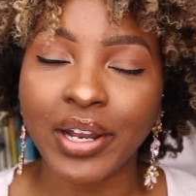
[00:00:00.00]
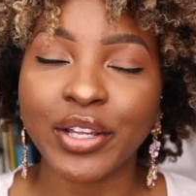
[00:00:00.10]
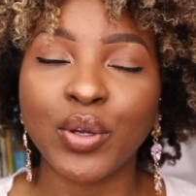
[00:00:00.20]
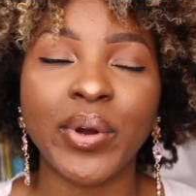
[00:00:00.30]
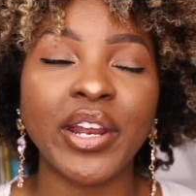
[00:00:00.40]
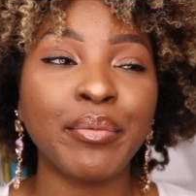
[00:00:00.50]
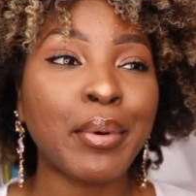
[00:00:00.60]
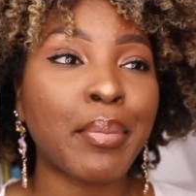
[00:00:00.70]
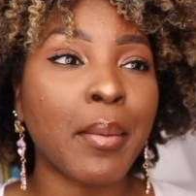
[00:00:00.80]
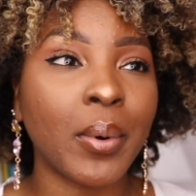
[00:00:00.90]
Like, the way they've
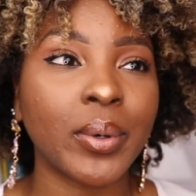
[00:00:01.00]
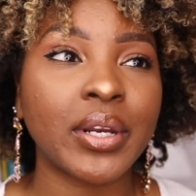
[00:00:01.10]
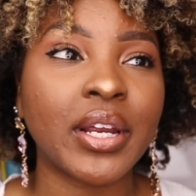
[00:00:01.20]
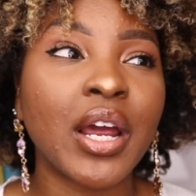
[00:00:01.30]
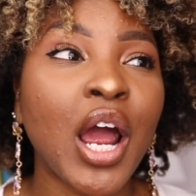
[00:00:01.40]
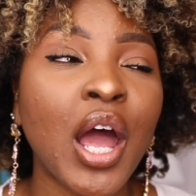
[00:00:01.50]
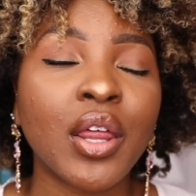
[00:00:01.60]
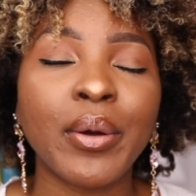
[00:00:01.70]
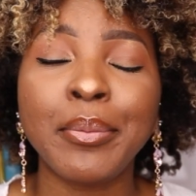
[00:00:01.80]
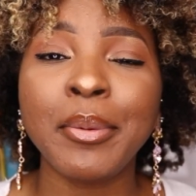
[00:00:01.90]
been promoting it,
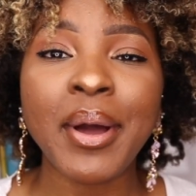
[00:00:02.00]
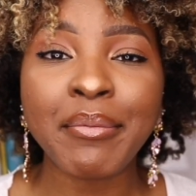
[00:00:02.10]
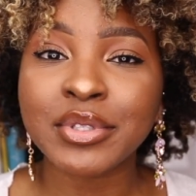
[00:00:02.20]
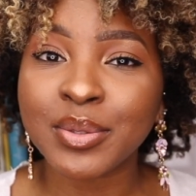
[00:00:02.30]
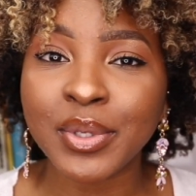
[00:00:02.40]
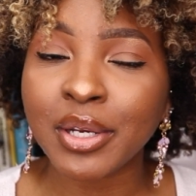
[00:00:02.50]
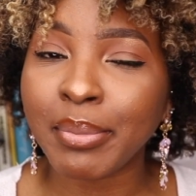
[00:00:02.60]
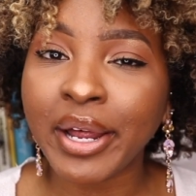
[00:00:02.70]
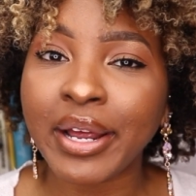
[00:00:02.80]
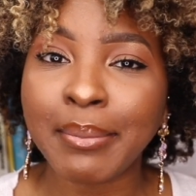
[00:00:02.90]
the way people have been speaking
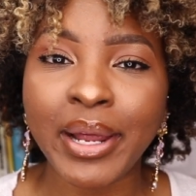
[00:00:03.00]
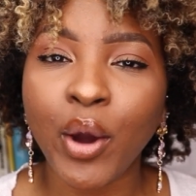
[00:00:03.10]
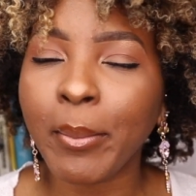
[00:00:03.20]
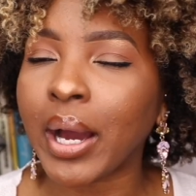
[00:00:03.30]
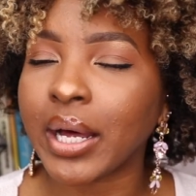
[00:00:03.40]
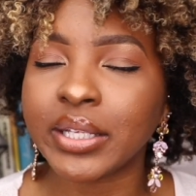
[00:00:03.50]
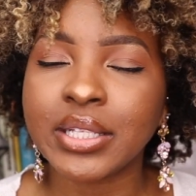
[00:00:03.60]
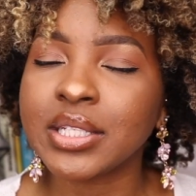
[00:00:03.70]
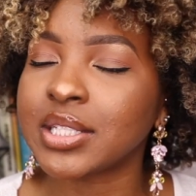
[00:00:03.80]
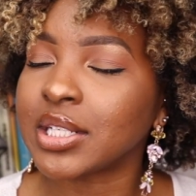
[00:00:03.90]
about it, I'm like, oh my God,
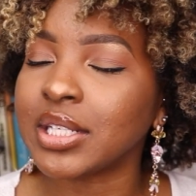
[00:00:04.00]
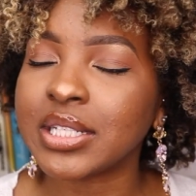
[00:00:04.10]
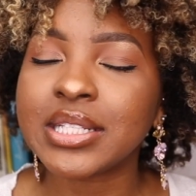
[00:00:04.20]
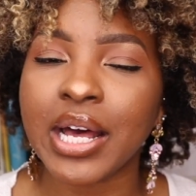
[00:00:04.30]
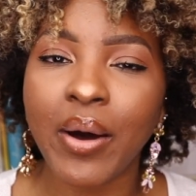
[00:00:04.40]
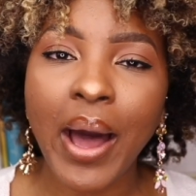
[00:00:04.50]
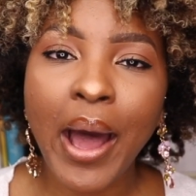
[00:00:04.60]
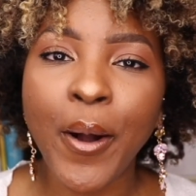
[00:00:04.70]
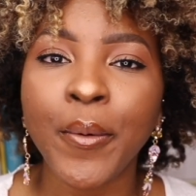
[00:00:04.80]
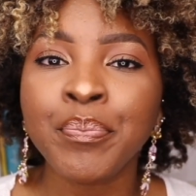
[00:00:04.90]
these things are gonna sell
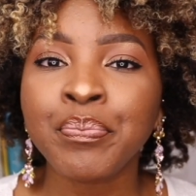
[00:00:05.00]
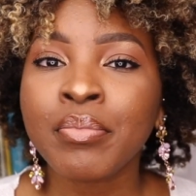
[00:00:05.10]
out.